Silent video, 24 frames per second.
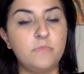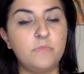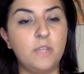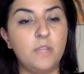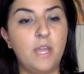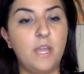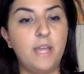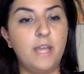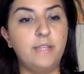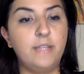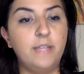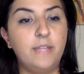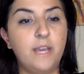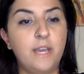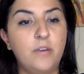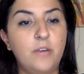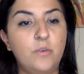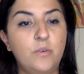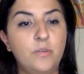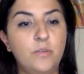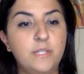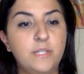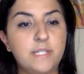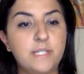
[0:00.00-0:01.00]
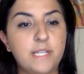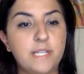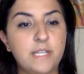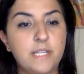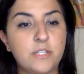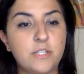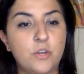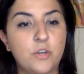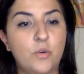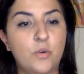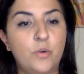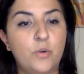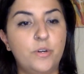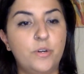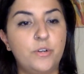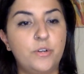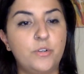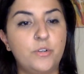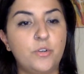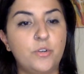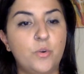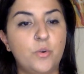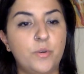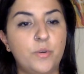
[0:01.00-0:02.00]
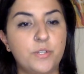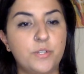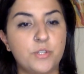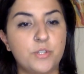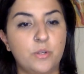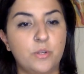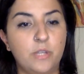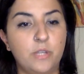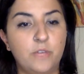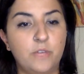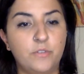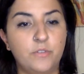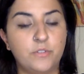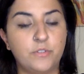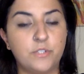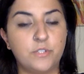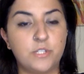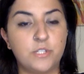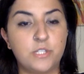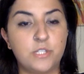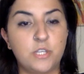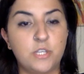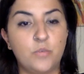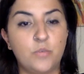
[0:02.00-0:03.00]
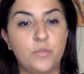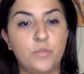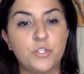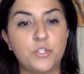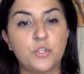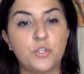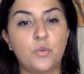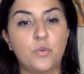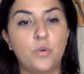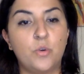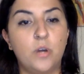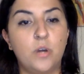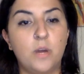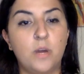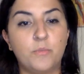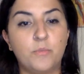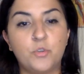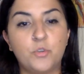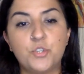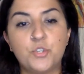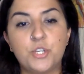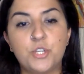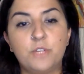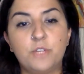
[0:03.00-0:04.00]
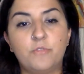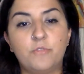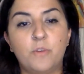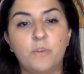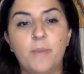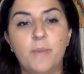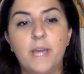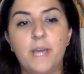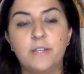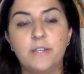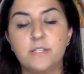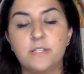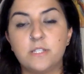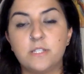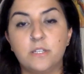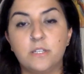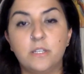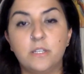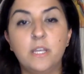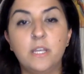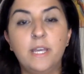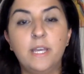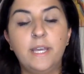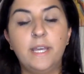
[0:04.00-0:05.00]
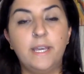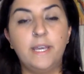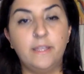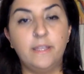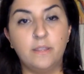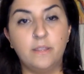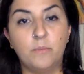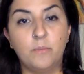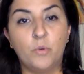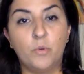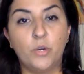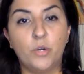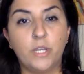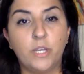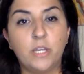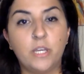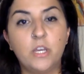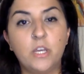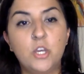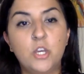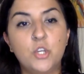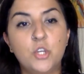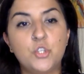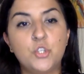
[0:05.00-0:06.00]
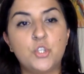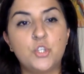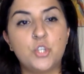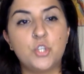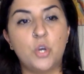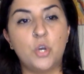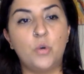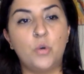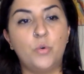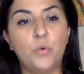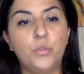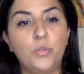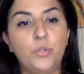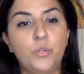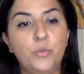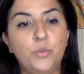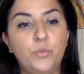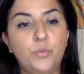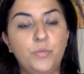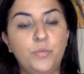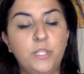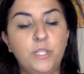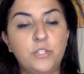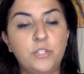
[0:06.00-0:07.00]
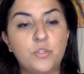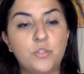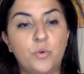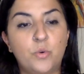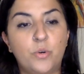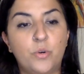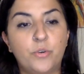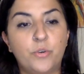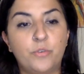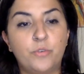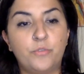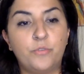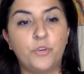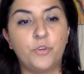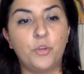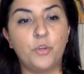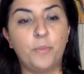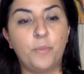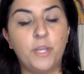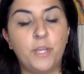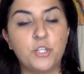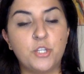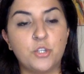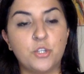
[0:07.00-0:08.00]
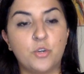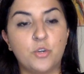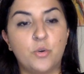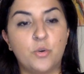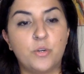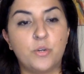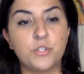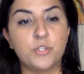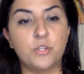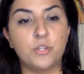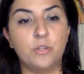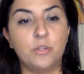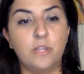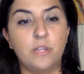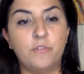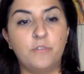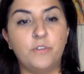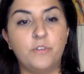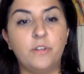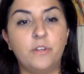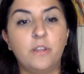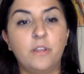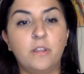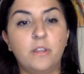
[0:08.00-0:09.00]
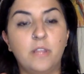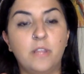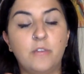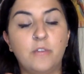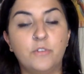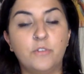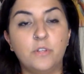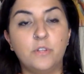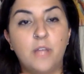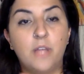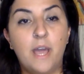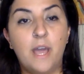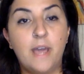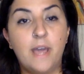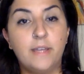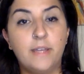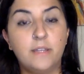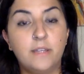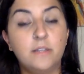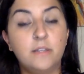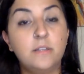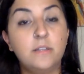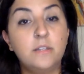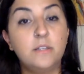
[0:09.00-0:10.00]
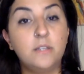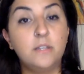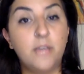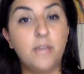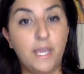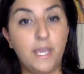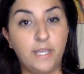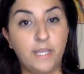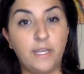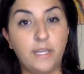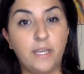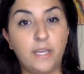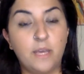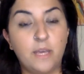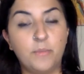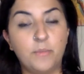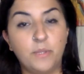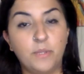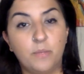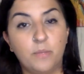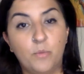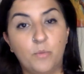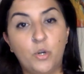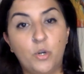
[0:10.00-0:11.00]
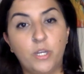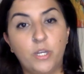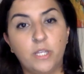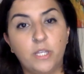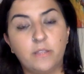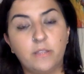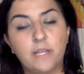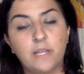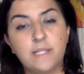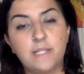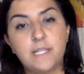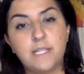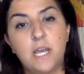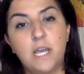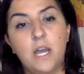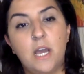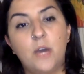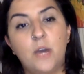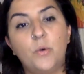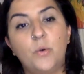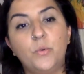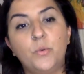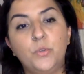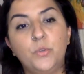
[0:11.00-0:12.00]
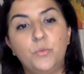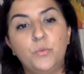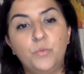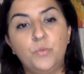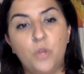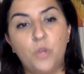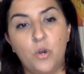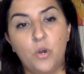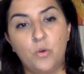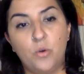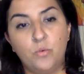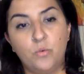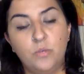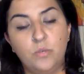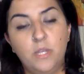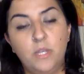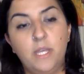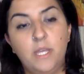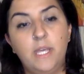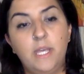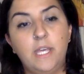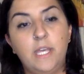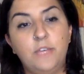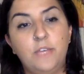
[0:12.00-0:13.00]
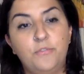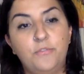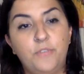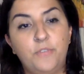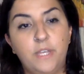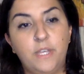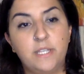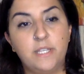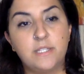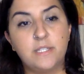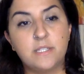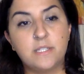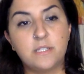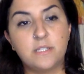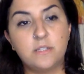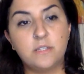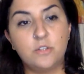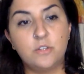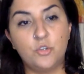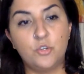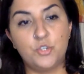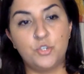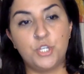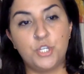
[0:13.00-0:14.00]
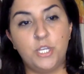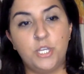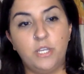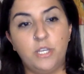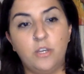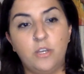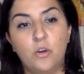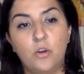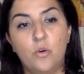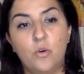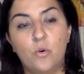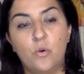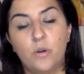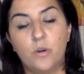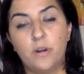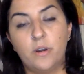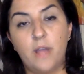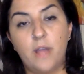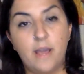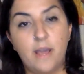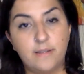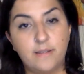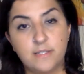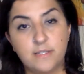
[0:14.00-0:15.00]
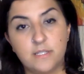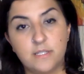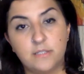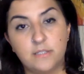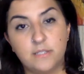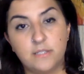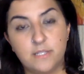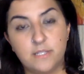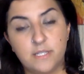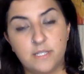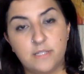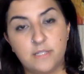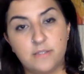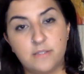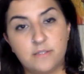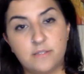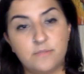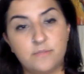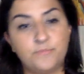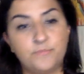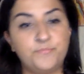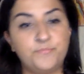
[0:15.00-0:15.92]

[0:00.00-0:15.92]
And now it says order cortisol level to distinguish Cushing from Addison in the morning. So you need to order for your patient cortisol level at 8 a.m. in the morning. That's how you know if it's Cushing or Addison disease.